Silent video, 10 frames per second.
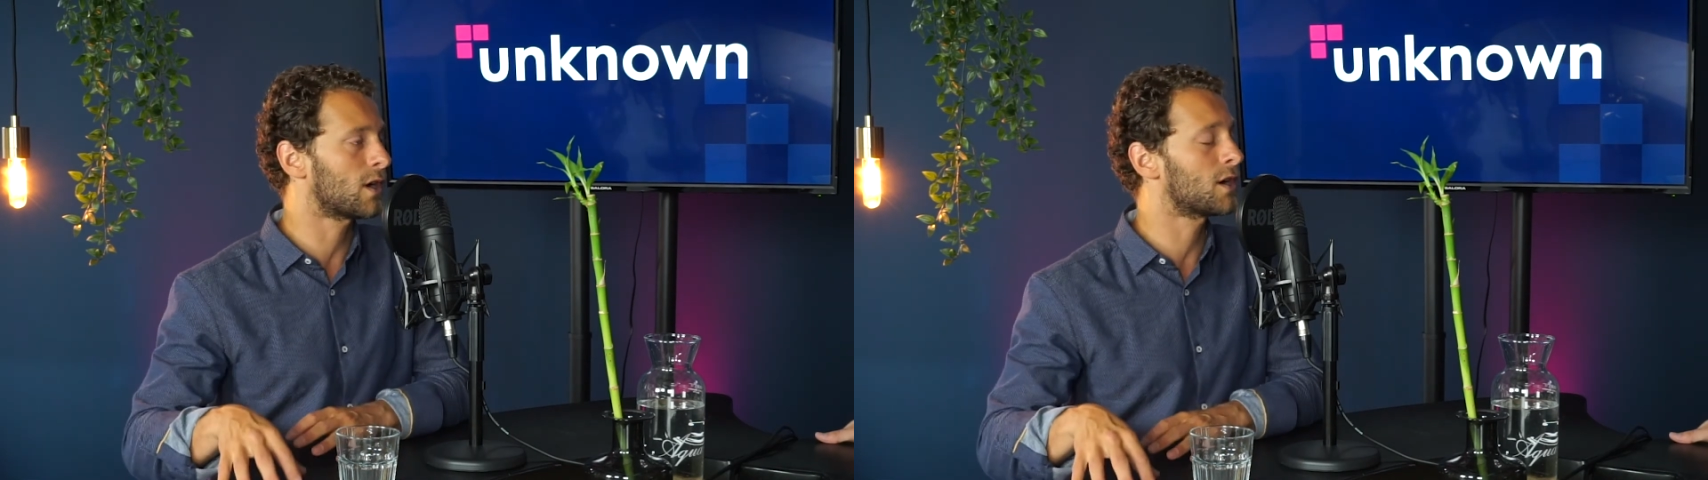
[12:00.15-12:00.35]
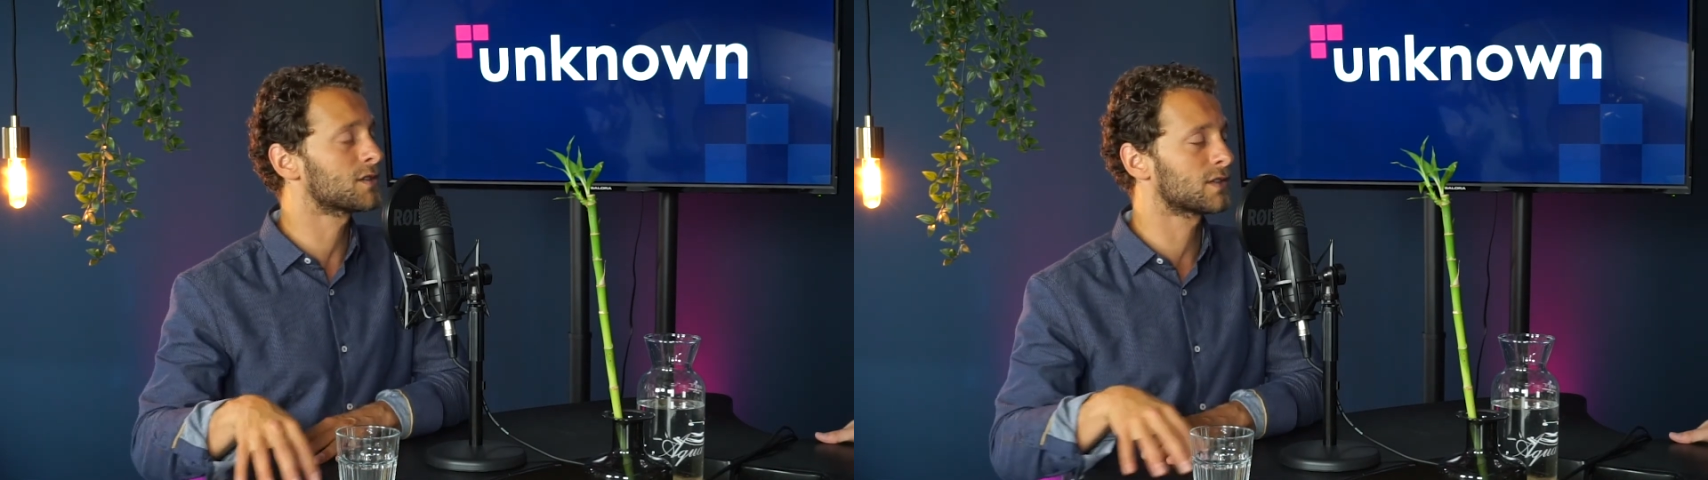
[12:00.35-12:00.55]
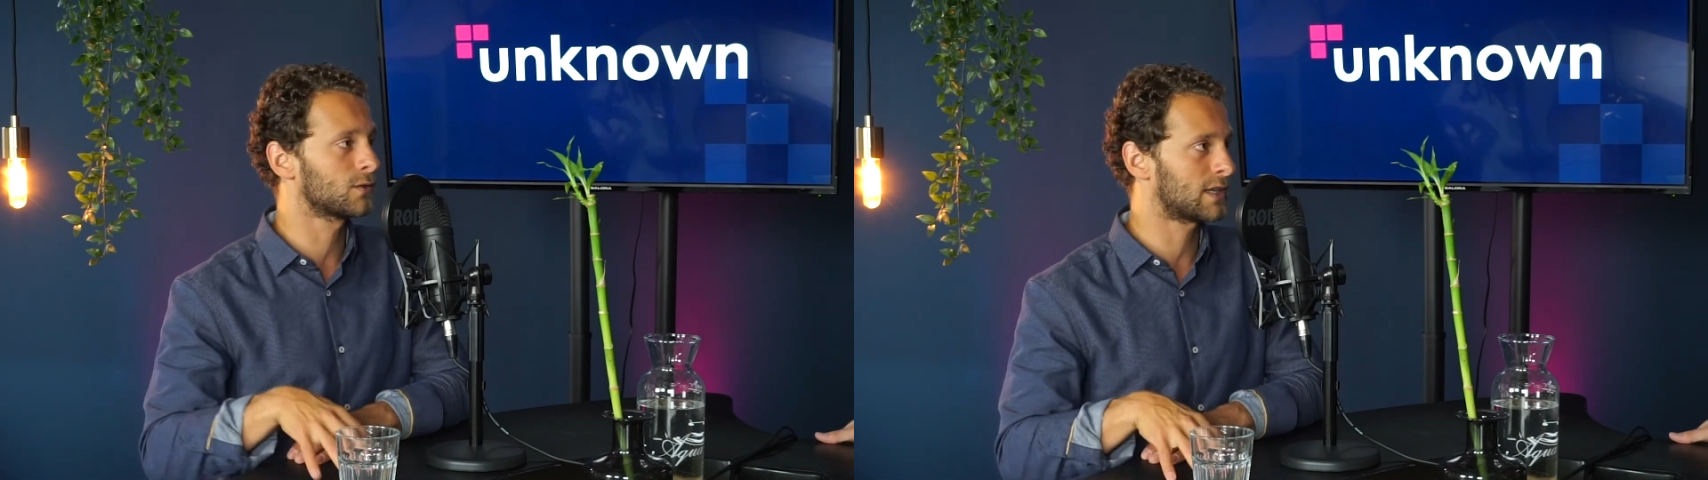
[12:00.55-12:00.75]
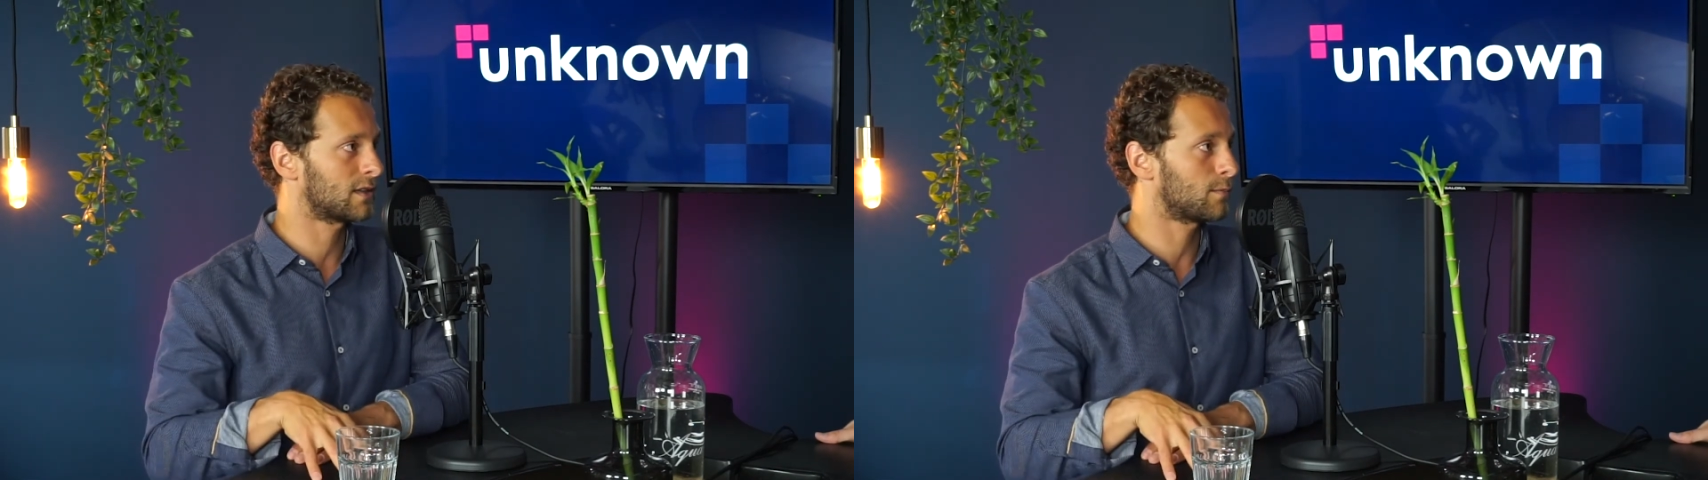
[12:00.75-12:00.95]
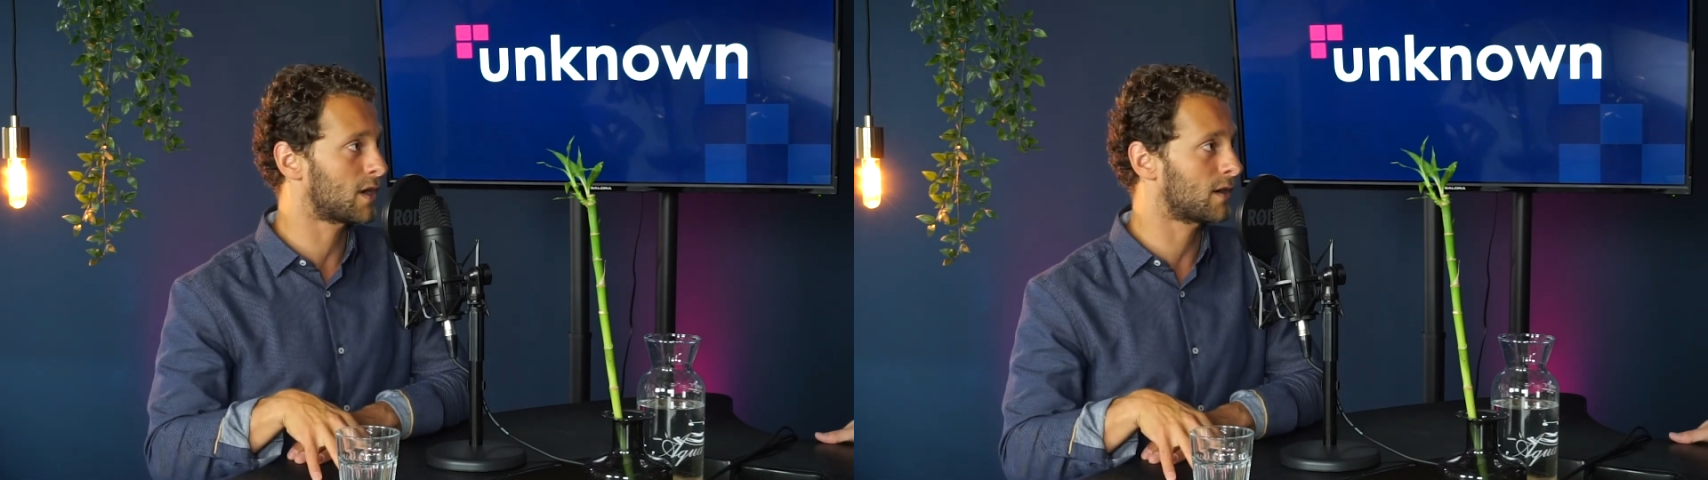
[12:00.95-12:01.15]
answer to that
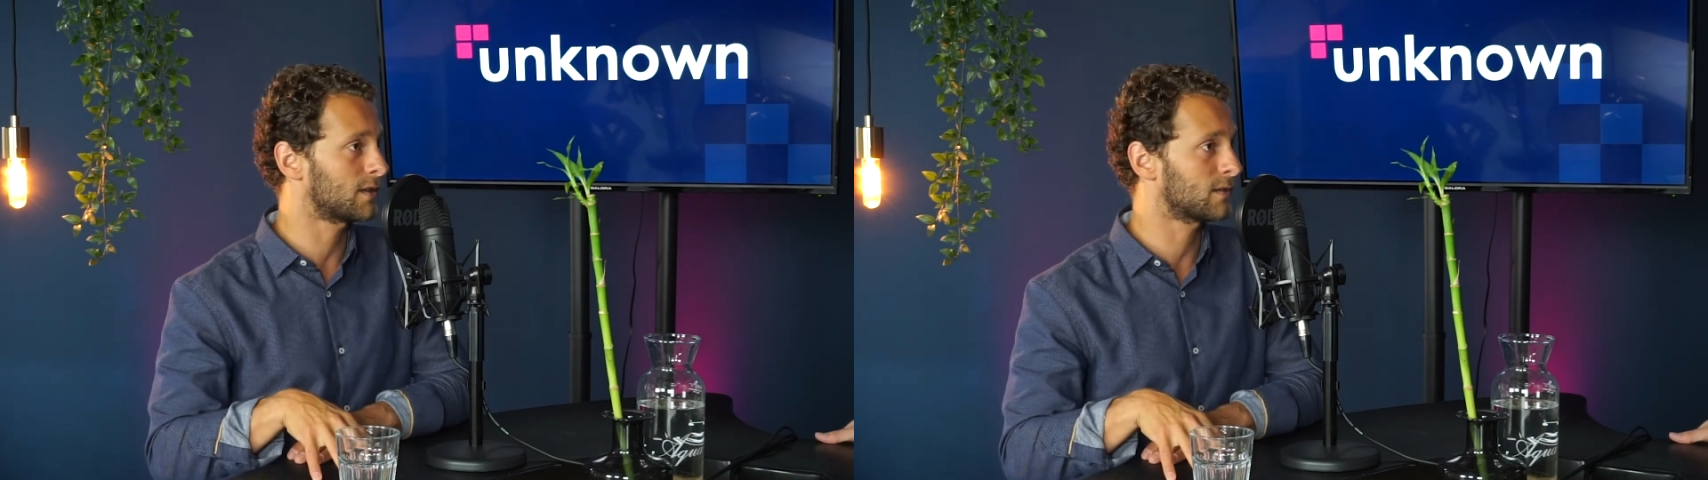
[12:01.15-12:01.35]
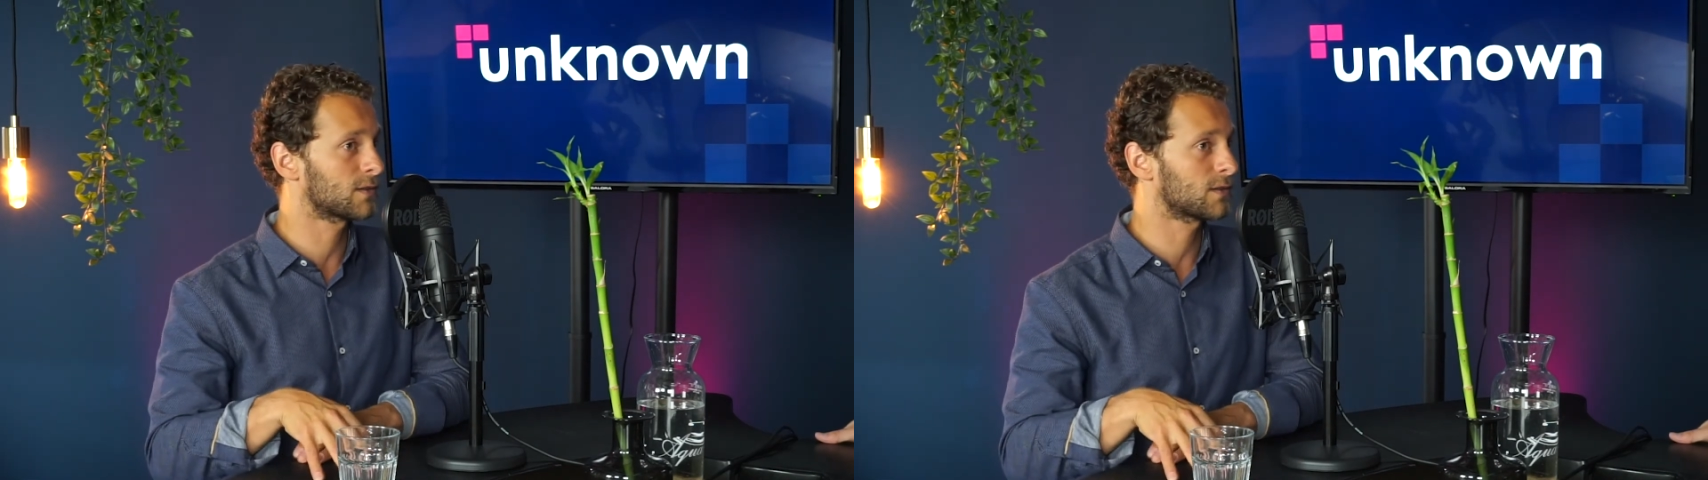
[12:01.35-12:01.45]
demand.